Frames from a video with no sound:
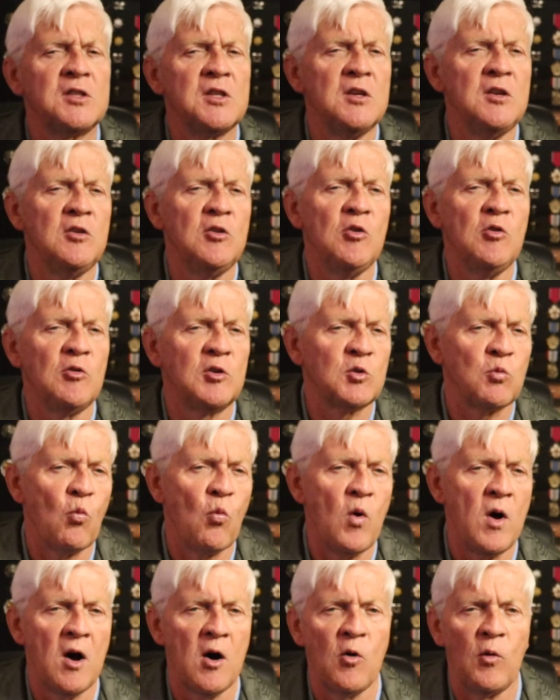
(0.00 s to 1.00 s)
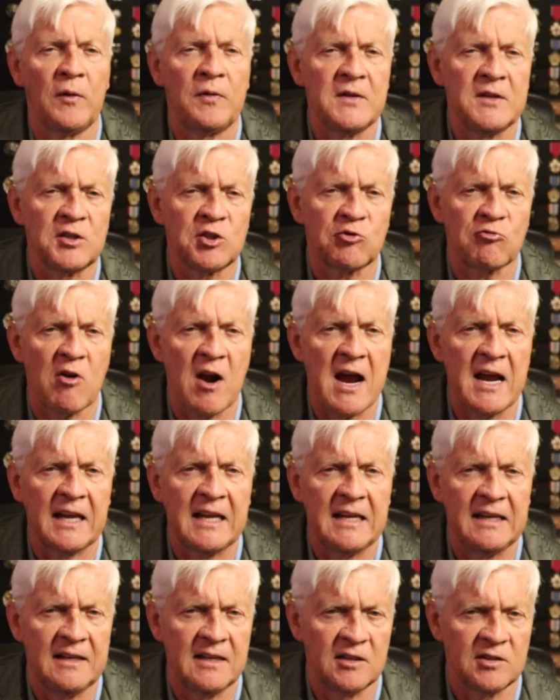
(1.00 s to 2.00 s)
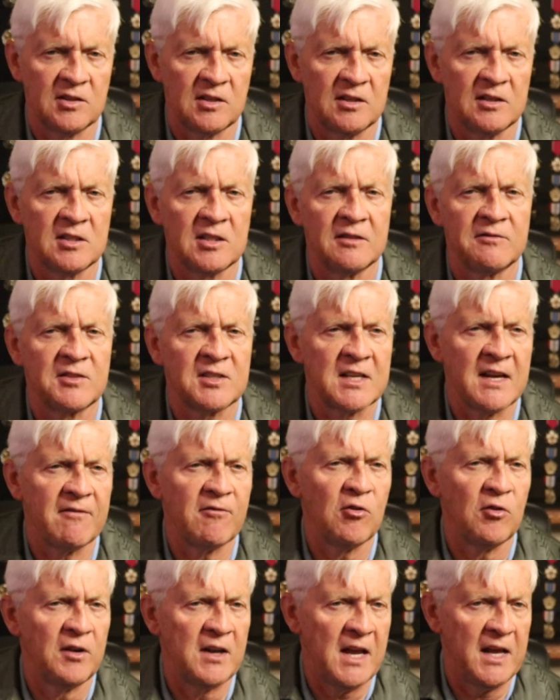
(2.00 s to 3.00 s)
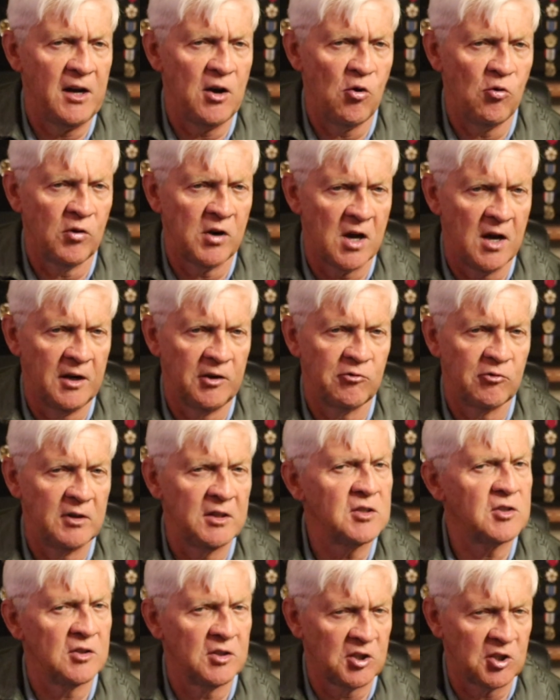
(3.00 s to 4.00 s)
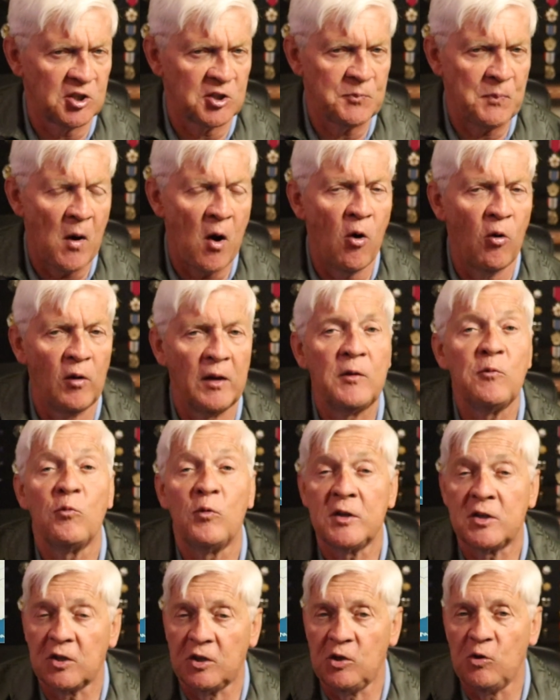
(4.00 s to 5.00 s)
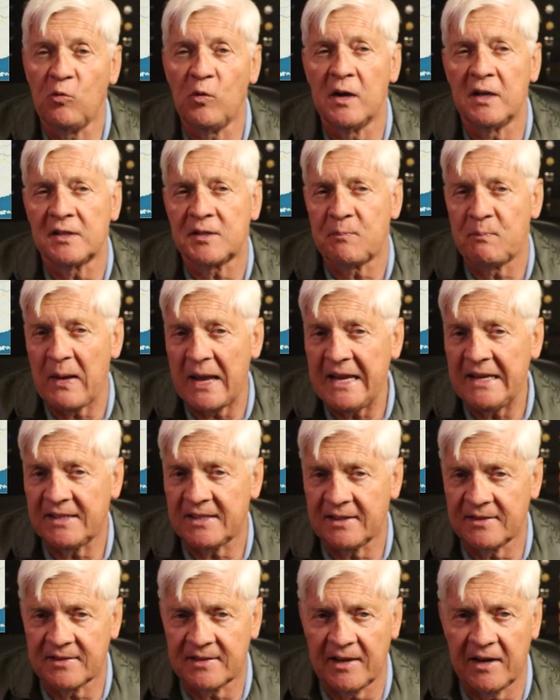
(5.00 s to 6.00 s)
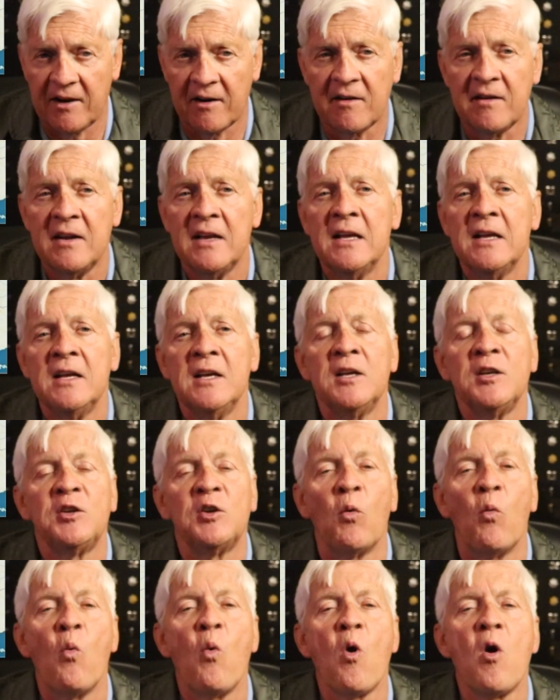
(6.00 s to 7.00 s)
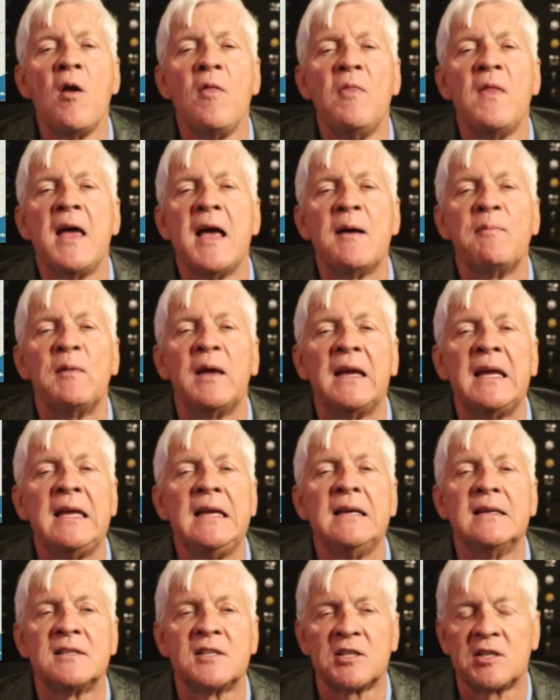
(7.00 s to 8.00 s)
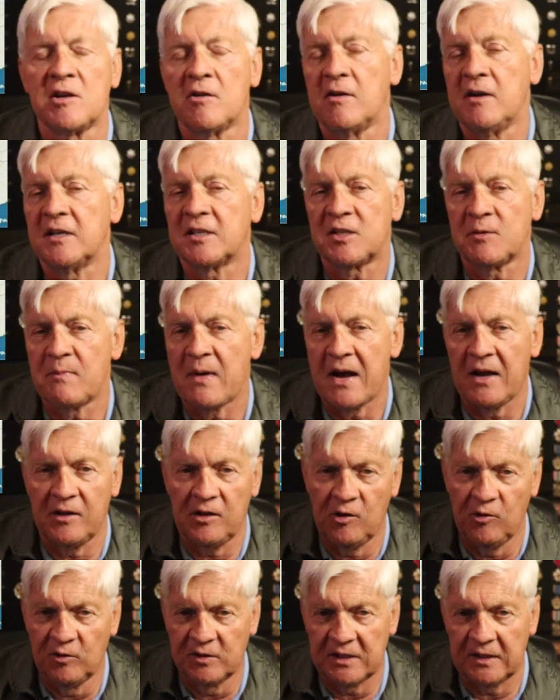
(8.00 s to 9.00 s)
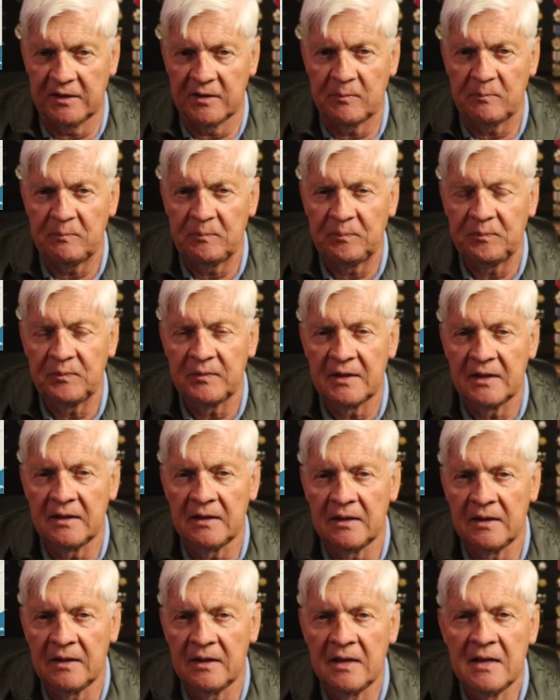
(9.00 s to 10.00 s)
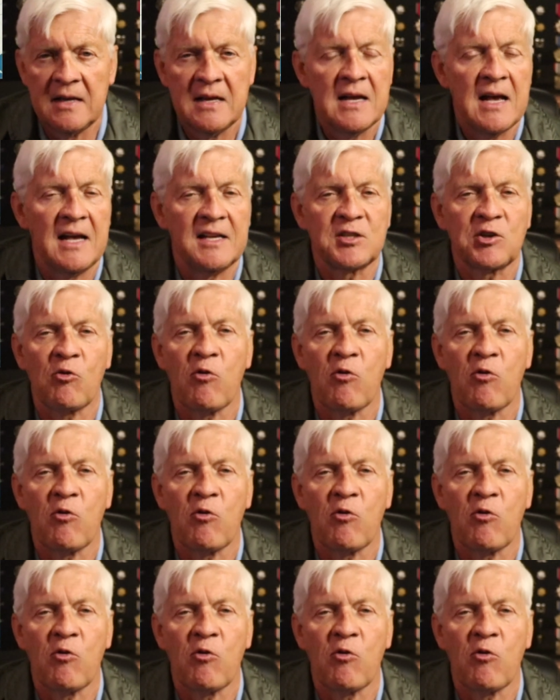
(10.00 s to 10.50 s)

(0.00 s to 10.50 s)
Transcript: the nukes well within striking distance of several NATO countries, such as Poland, which a U.S. base is there, to warn them that he is serious about using them. As